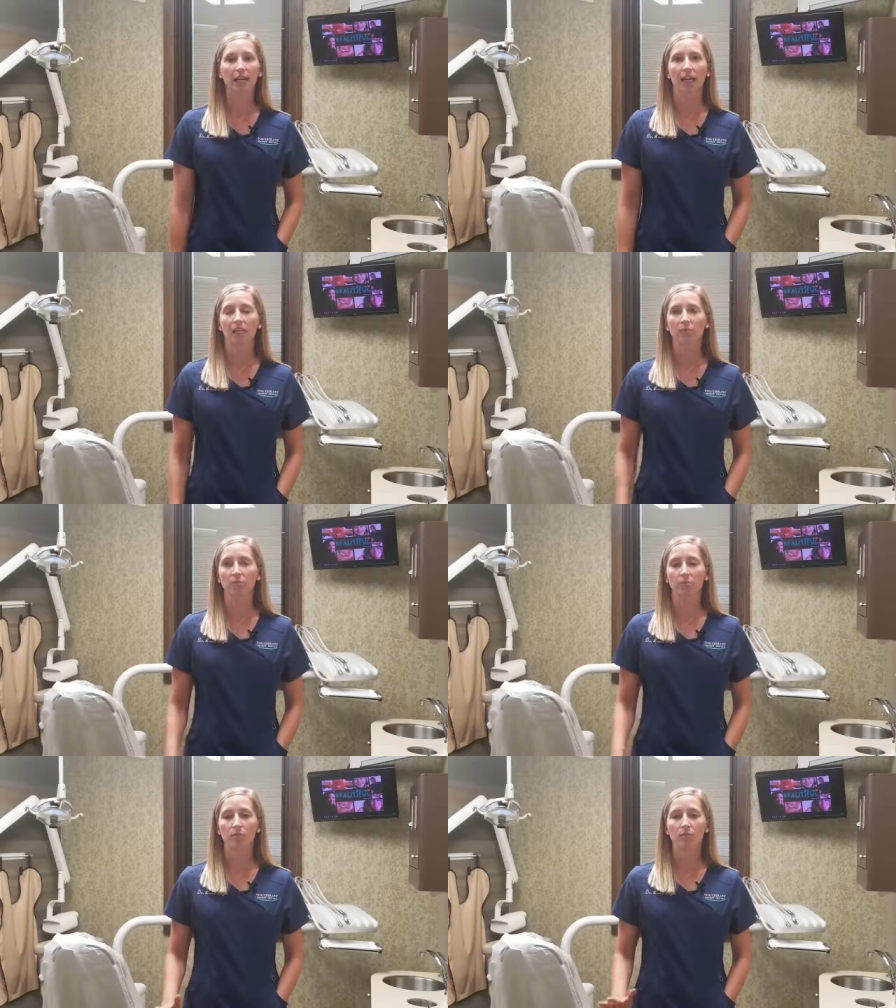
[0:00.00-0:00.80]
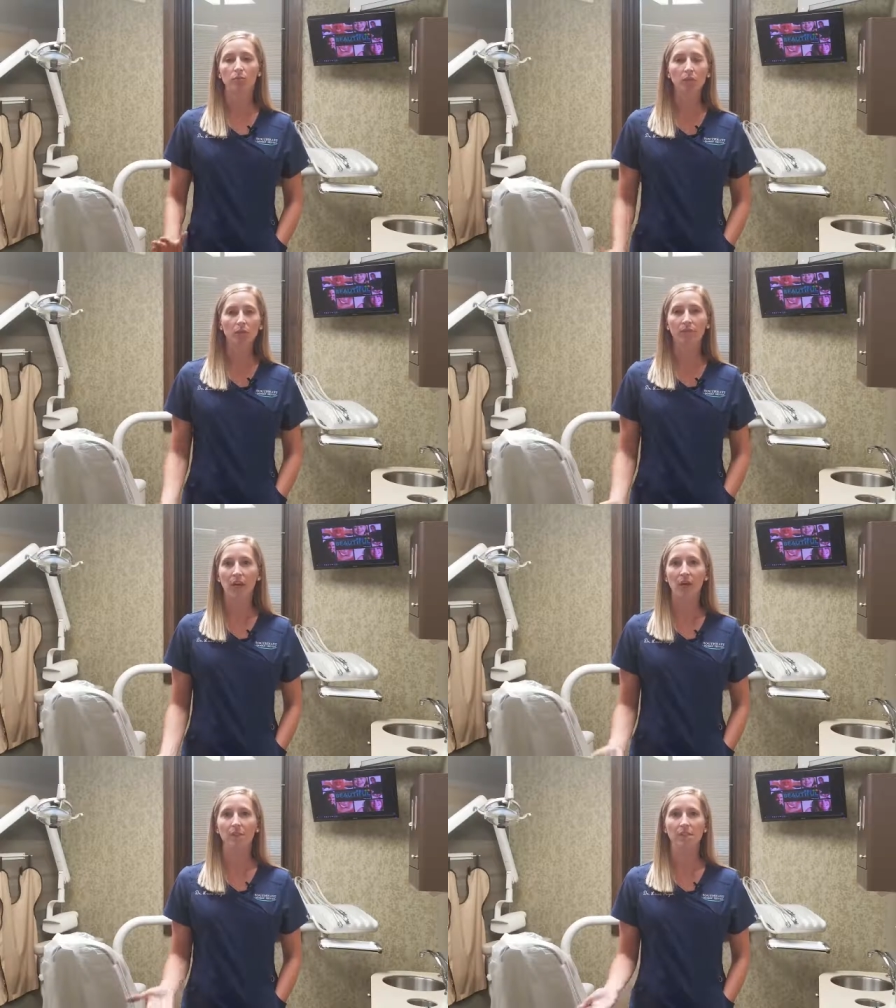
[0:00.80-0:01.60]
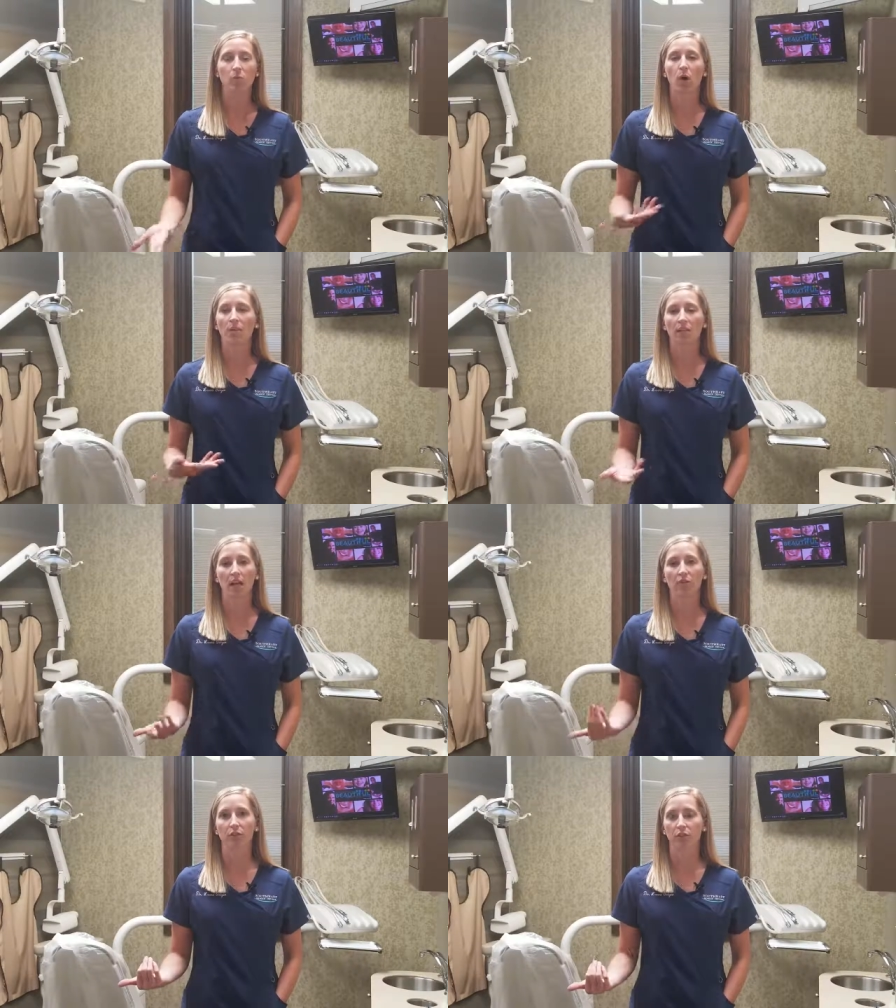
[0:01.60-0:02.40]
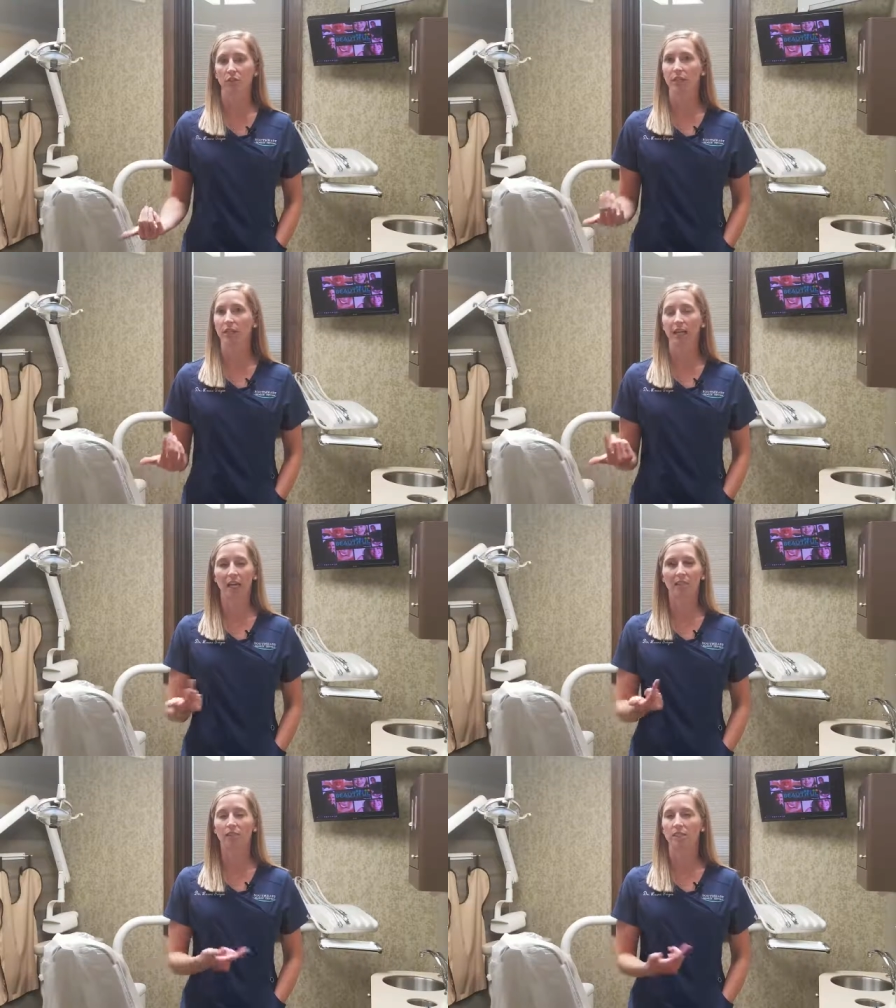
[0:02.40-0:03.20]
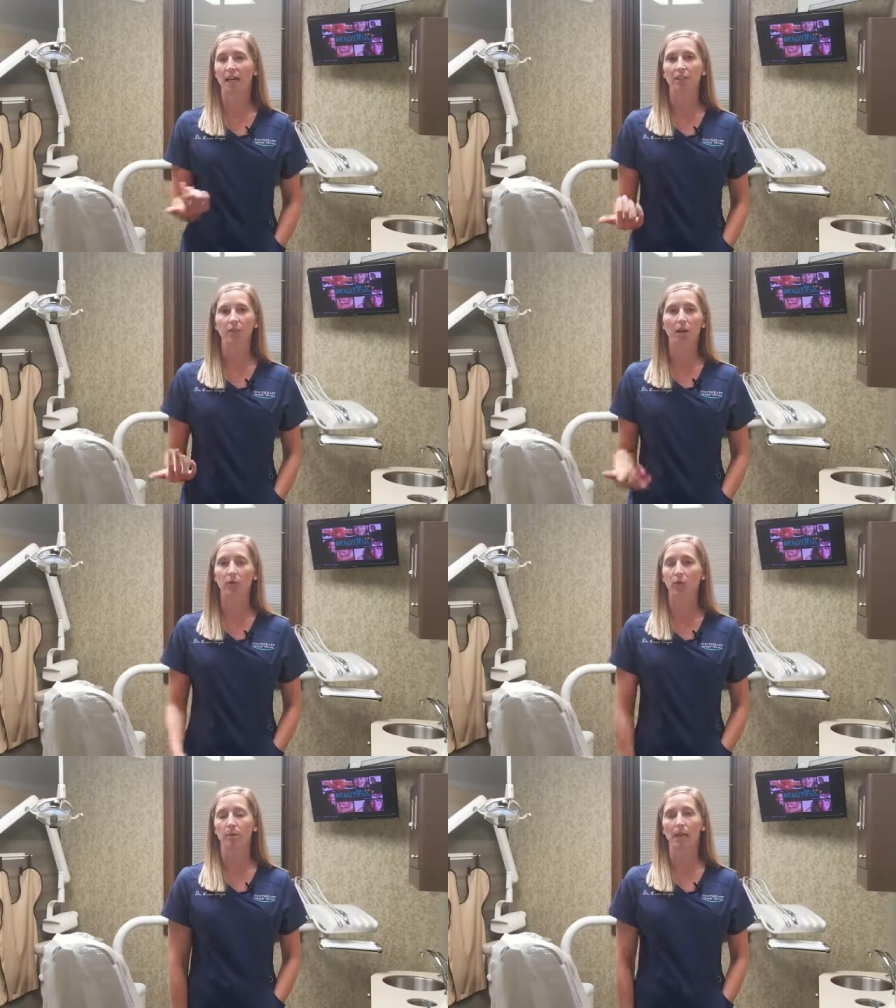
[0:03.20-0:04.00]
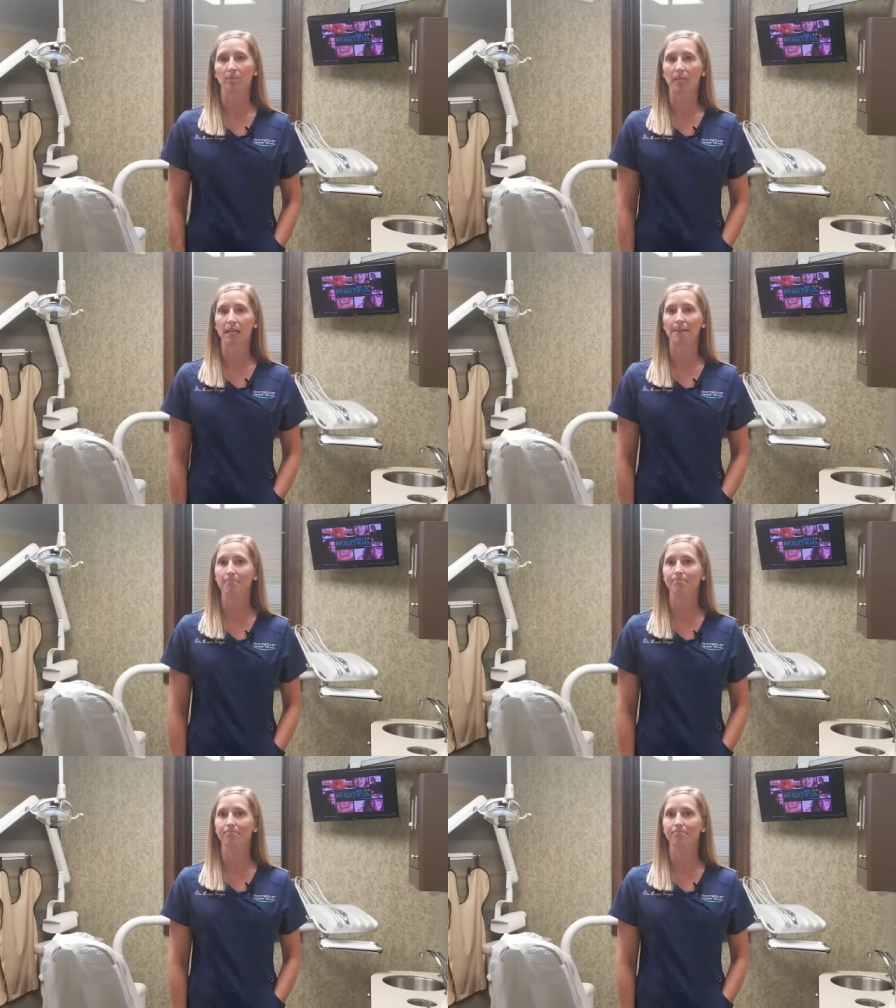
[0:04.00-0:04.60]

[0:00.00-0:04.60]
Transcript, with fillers: Again, rule of thumb is one that covers, again, your entire top or bottom teeth.